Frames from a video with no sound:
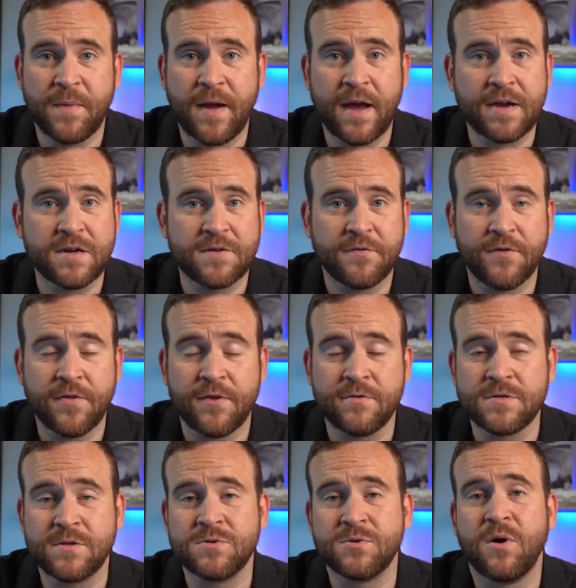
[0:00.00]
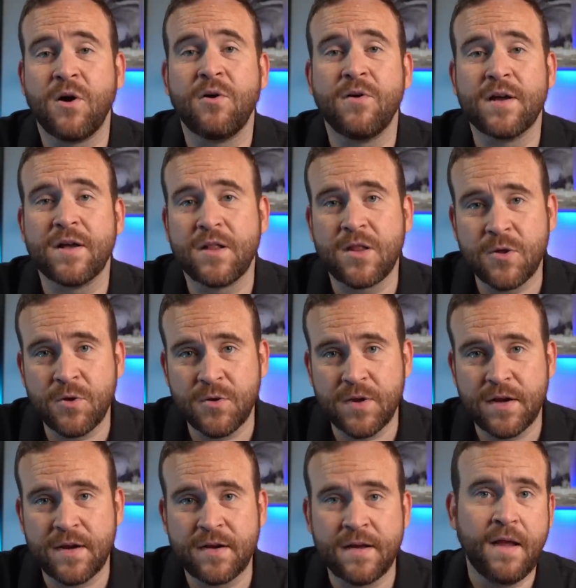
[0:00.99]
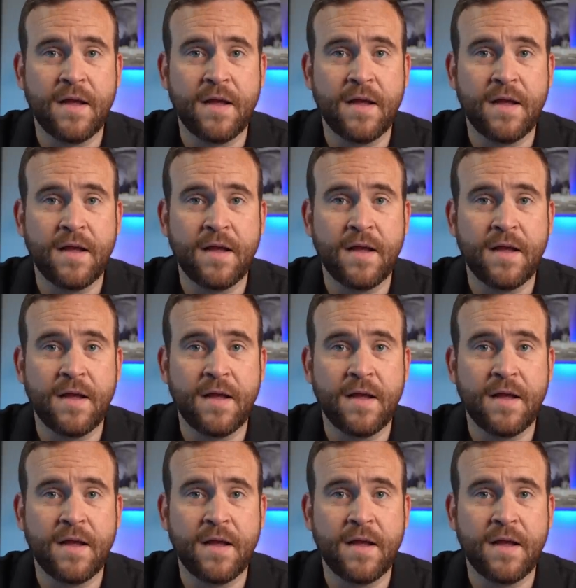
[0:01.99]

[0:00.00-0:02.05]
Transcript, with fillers: package for those. Those are all included.